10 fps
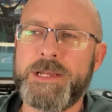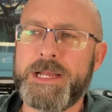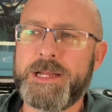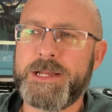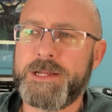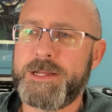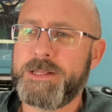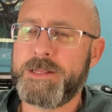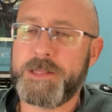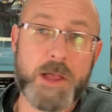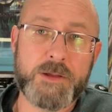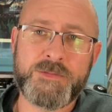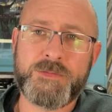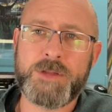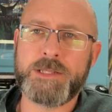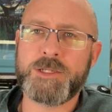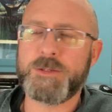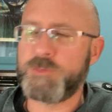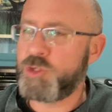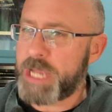uh, love and
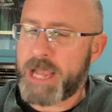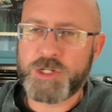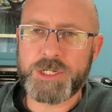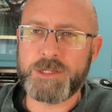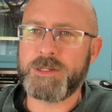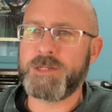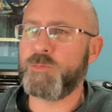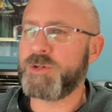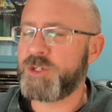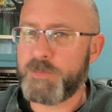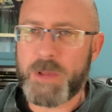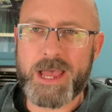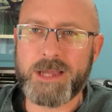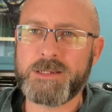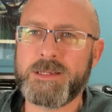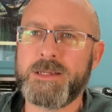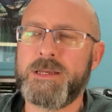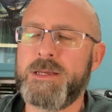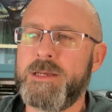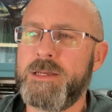subjection and respect.
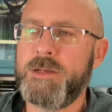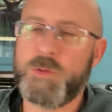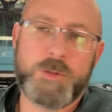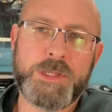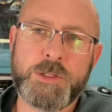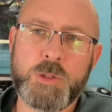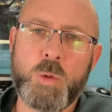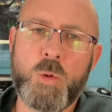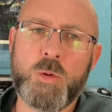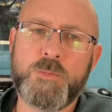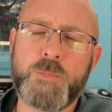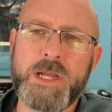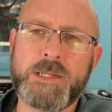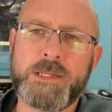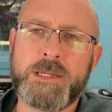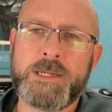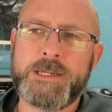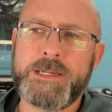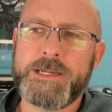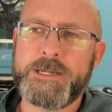It would have been the Lord, but
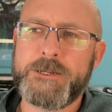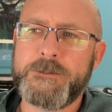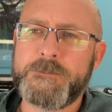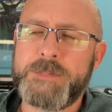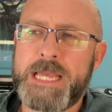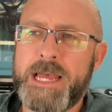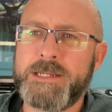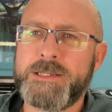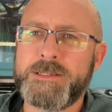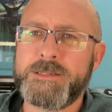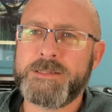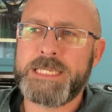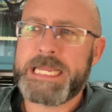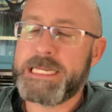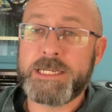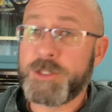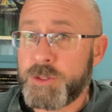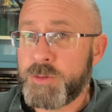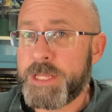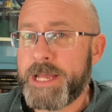uh, yet he didn't
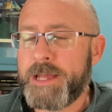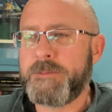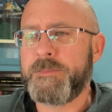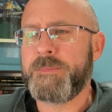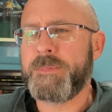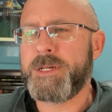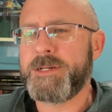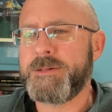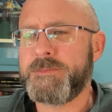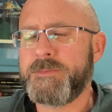do that. Uh,